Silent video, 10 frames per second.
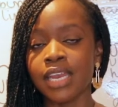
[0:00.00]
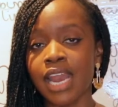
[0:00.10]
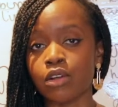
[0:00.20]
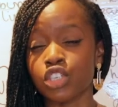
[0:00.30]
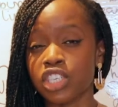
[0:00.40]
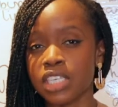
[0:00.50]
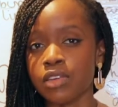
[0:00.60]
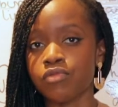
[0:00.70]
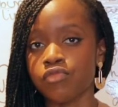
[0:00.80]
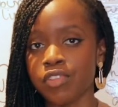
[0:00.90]
Now,
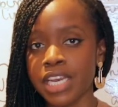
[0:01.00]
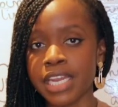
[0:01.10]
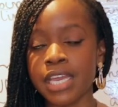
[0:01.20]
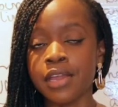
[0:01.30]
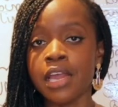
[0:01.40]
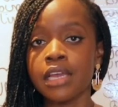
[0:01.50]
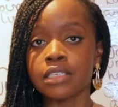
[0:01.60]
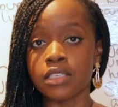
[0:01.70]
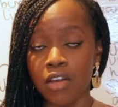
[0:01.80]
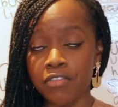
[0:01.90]
she really
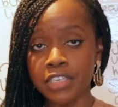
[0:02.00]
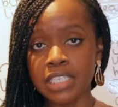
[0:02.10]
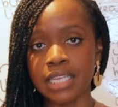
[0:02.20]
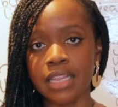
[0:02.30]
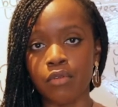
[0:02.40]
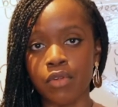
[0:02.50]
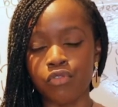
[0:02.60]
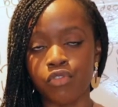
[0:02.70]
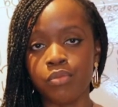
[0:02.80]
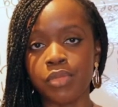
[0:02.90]
suffers in that
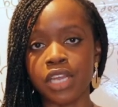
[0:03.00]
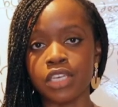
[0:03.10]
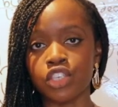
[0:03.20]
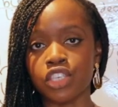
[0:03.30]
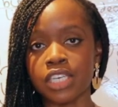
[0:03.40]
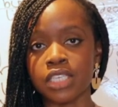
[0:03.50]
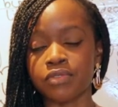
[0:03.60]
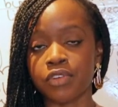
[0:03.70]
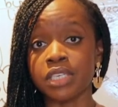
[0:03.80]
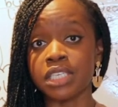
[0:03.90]
Red Room because she is
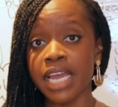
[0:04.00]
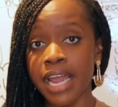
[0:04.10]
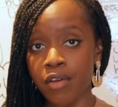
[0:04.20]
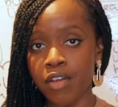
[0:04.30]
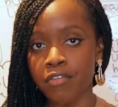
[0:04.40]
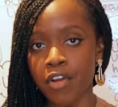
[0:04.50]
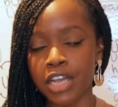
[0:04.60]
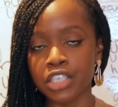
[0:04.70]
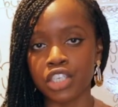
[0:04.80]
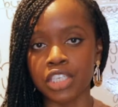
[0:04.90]
very
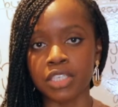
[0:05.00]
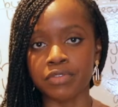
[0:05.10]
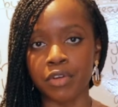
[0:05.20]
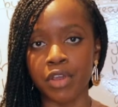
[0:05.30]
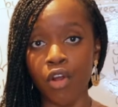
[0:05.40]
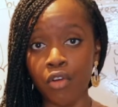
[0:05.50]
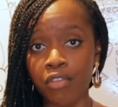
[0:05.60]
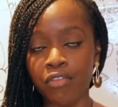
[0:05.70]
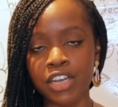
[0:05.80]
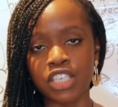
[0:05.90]
terrified. She is very
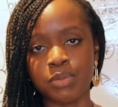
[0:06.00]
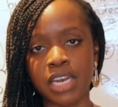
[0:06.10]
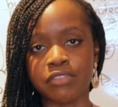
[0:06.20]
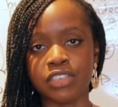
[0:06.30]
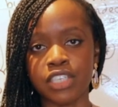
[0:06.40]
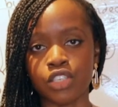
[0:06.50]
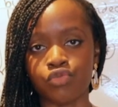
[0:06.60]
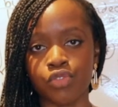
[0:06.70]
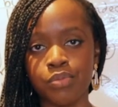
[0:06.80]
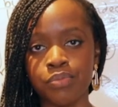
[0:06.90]
horrified to be left in
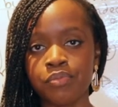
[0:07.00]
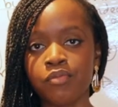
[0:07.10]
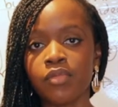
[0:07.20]
this room.